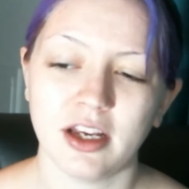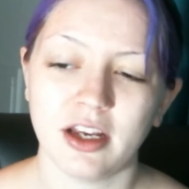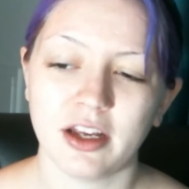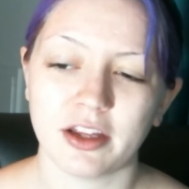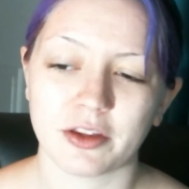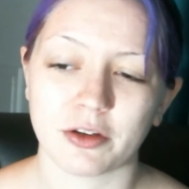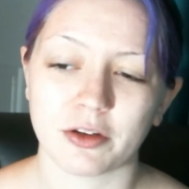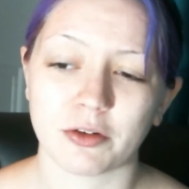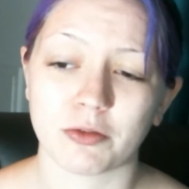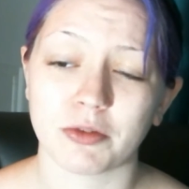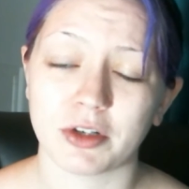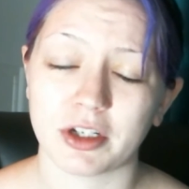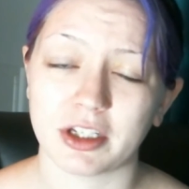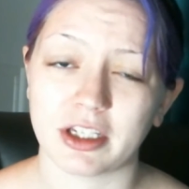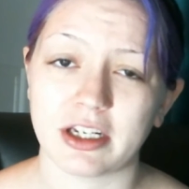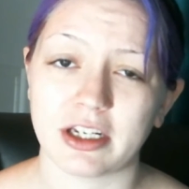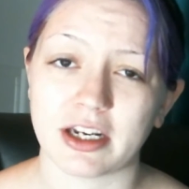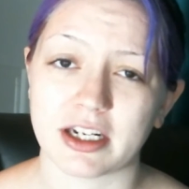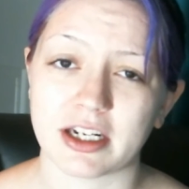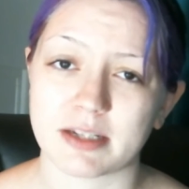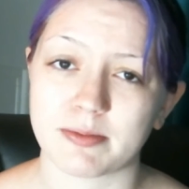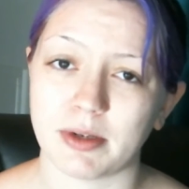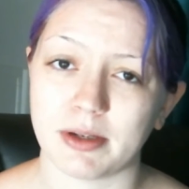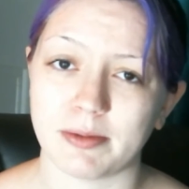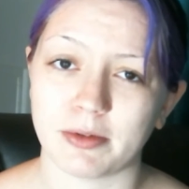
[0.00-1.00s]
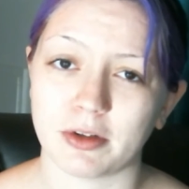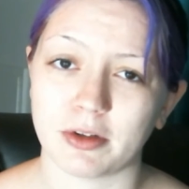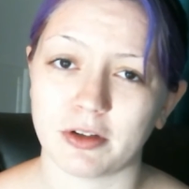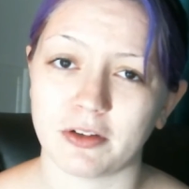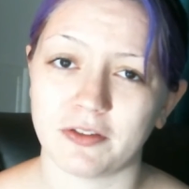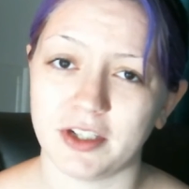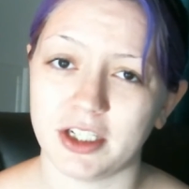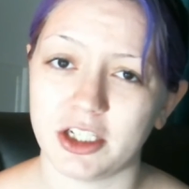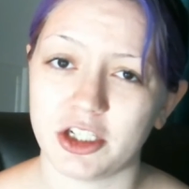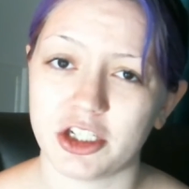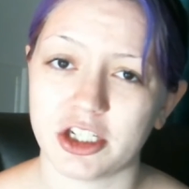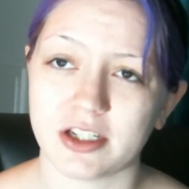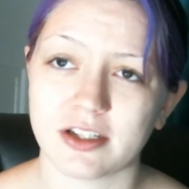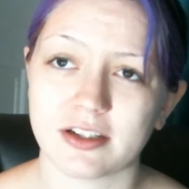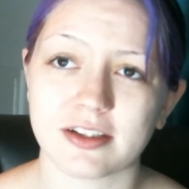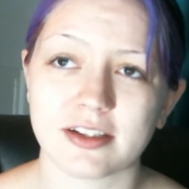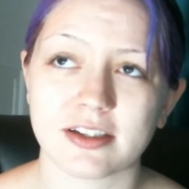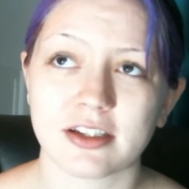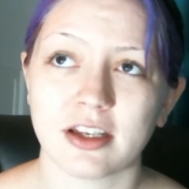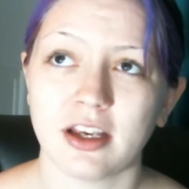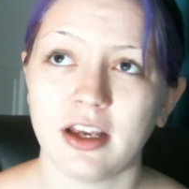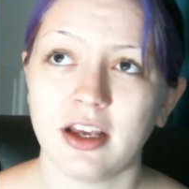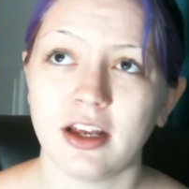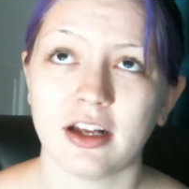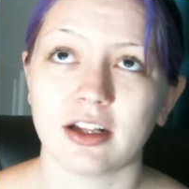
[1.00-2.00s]
They're really nice people. Fijians,
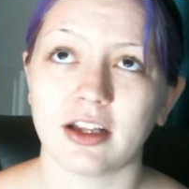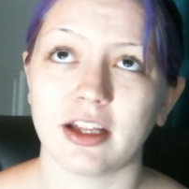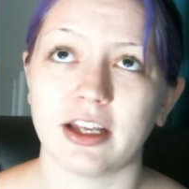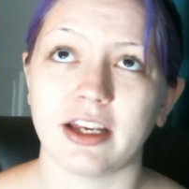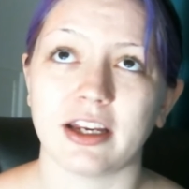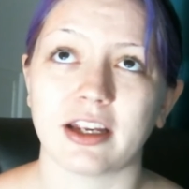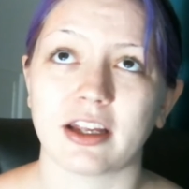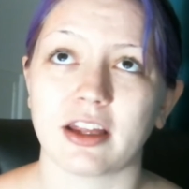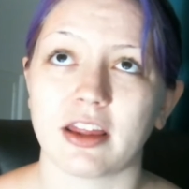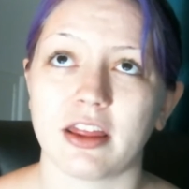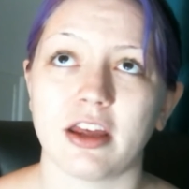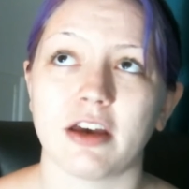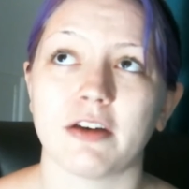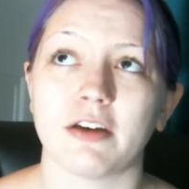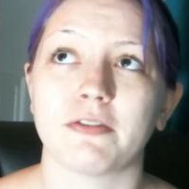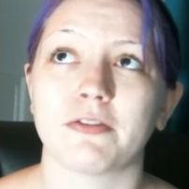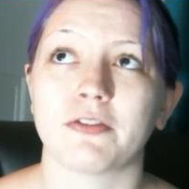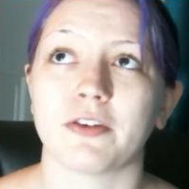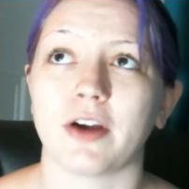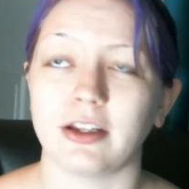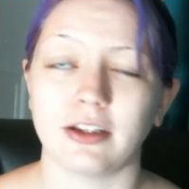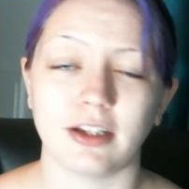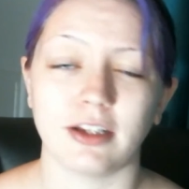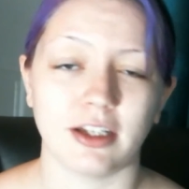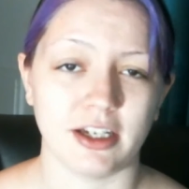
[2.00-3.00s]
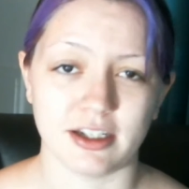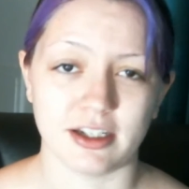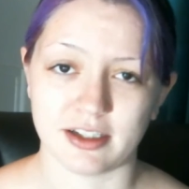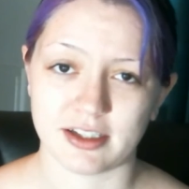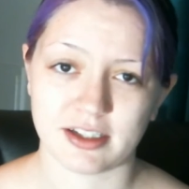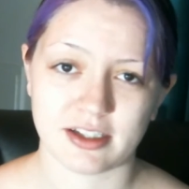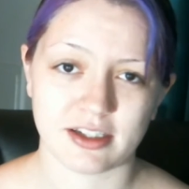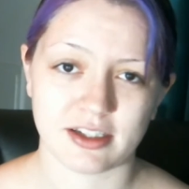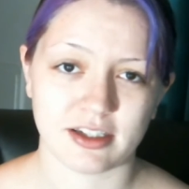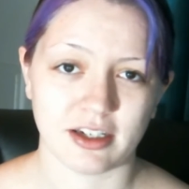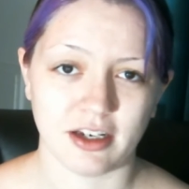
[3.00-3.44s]
like the friendliest.